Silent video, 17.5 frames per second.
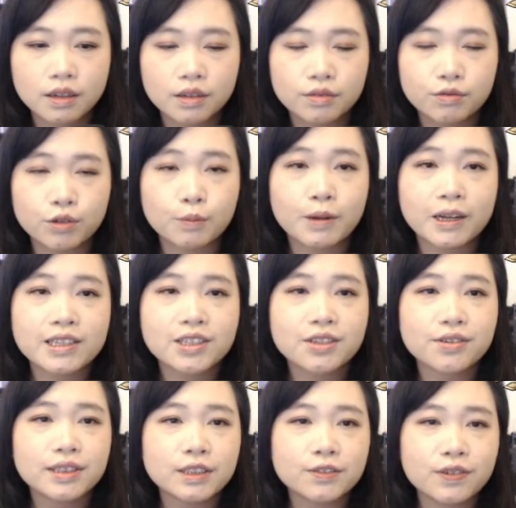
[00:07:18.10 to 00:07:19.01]

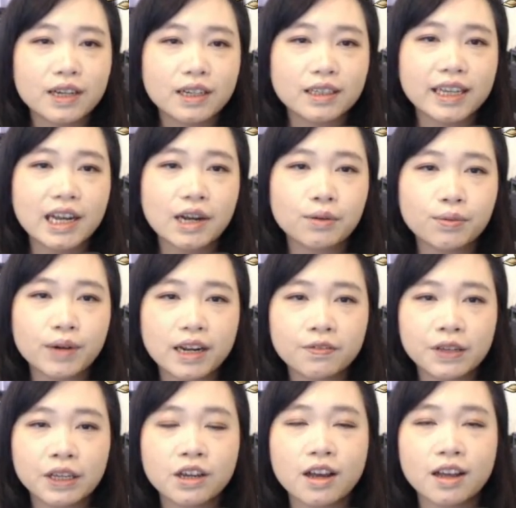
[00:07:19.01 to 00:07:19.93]
Rapunzel is finally
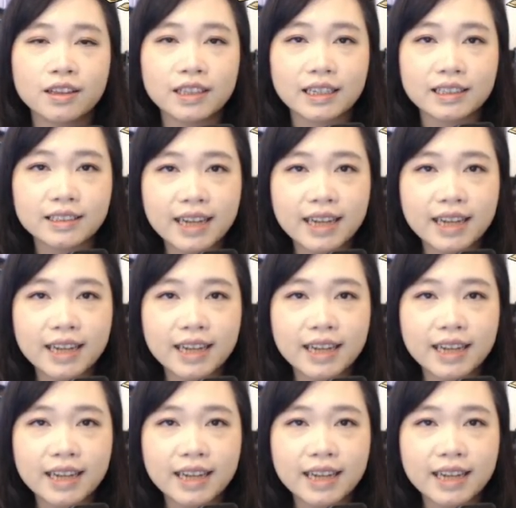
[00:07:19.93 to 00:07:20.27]
arriving on the